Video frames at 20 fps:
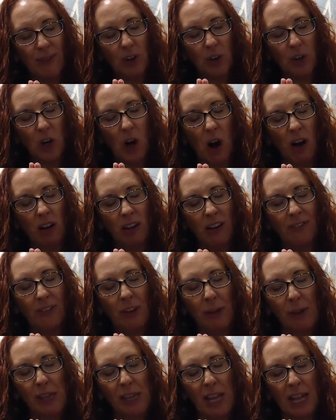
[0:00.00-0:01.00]
for all of
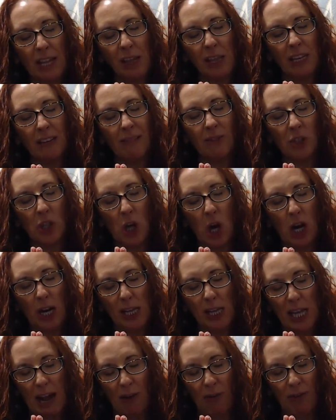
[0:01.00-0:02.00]
those sensitive
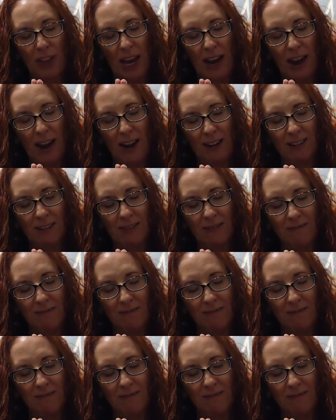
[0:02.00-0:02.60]
dogs out there.